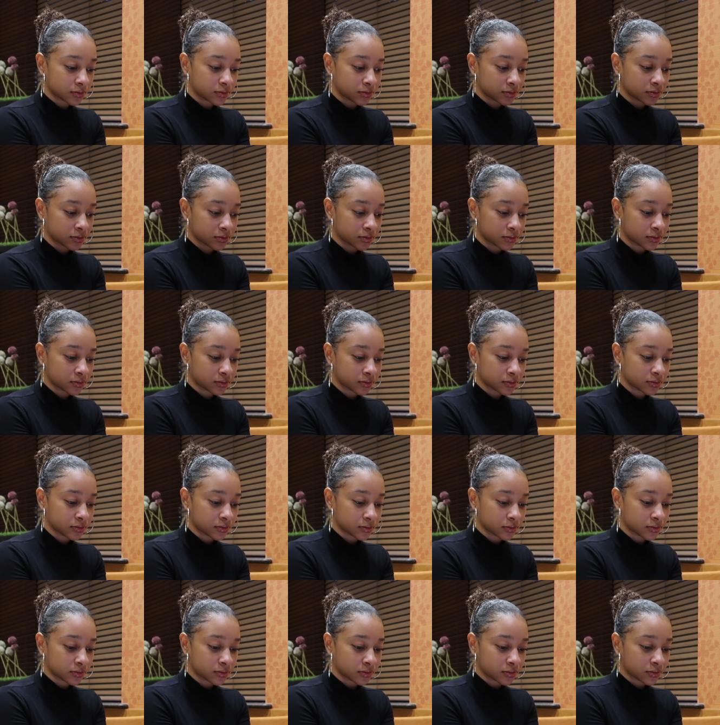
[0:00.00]

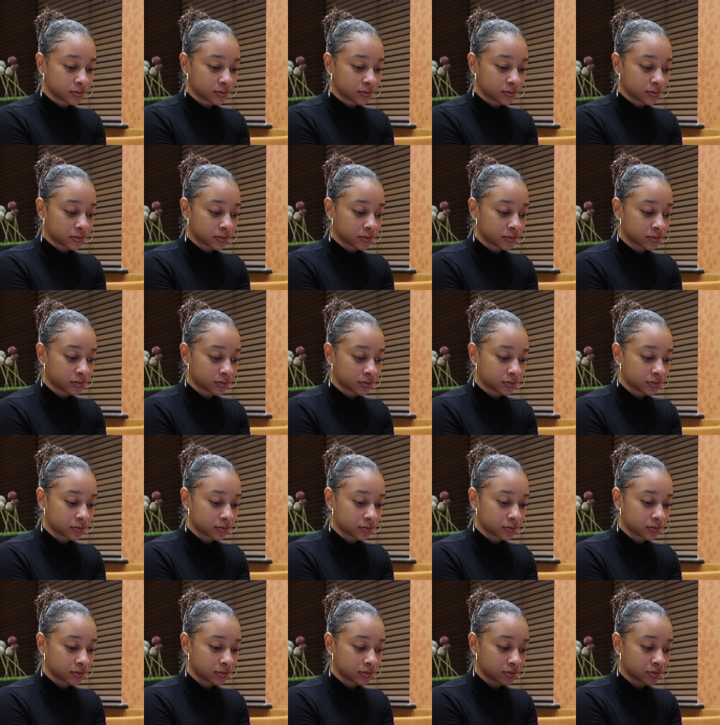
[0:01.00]

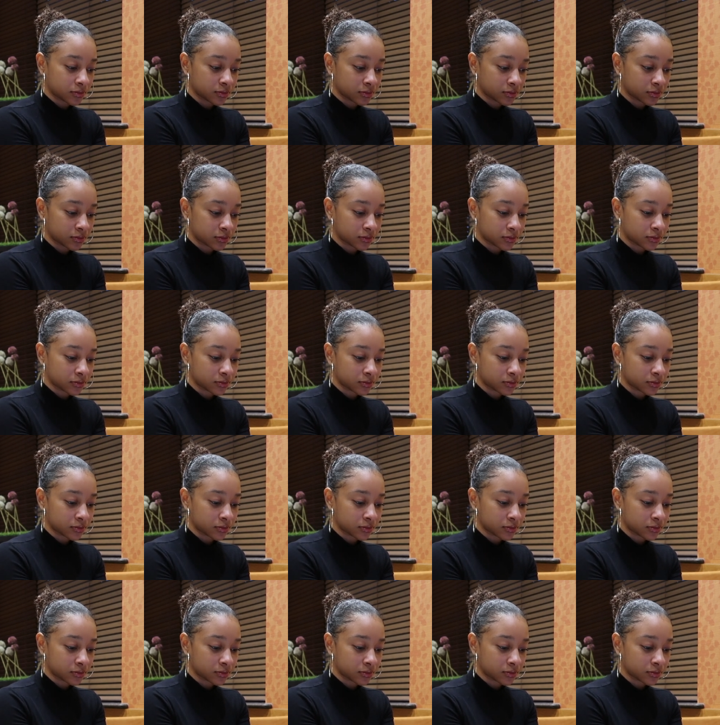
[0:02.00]
Nobody speaks.